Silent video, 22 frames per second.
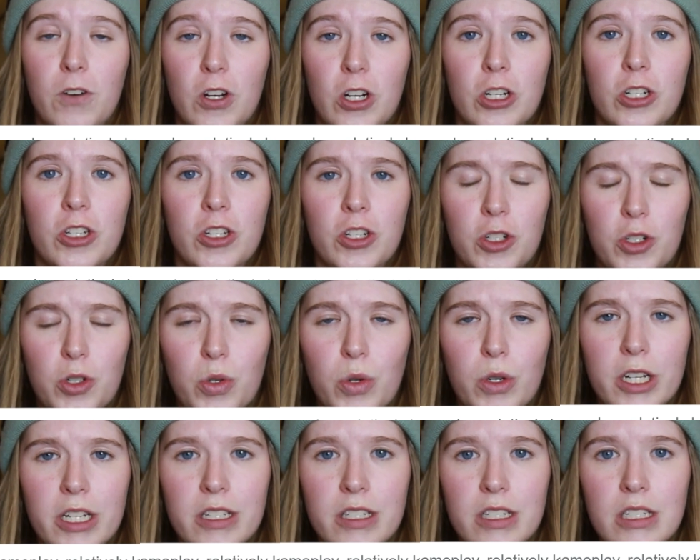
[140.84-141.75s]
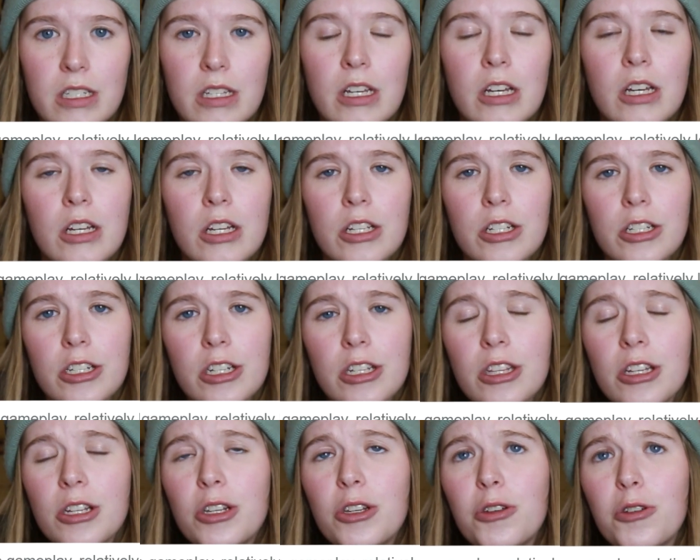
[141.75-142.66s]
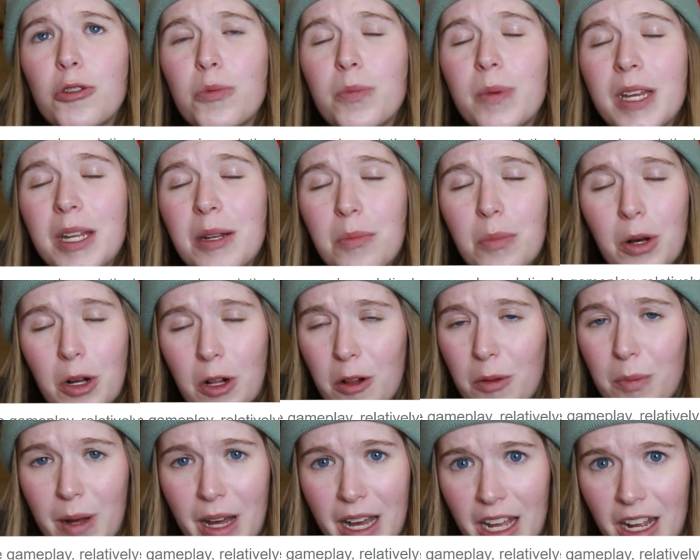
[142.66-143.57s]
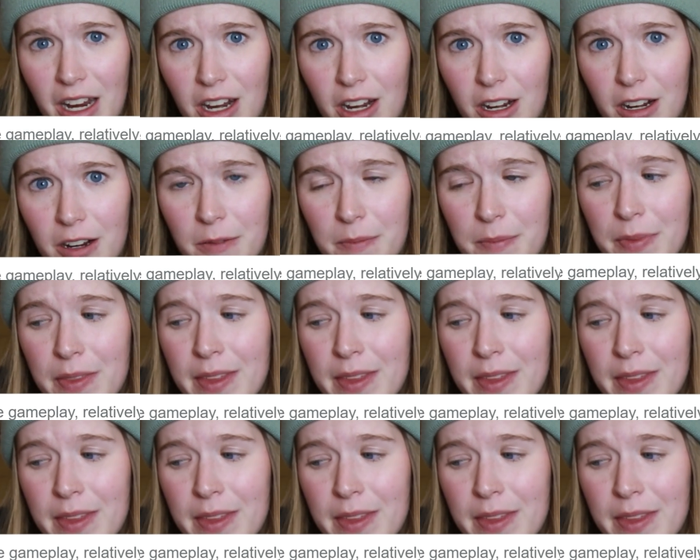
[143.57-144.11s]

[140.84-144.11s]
first choice to the new pinball buyer.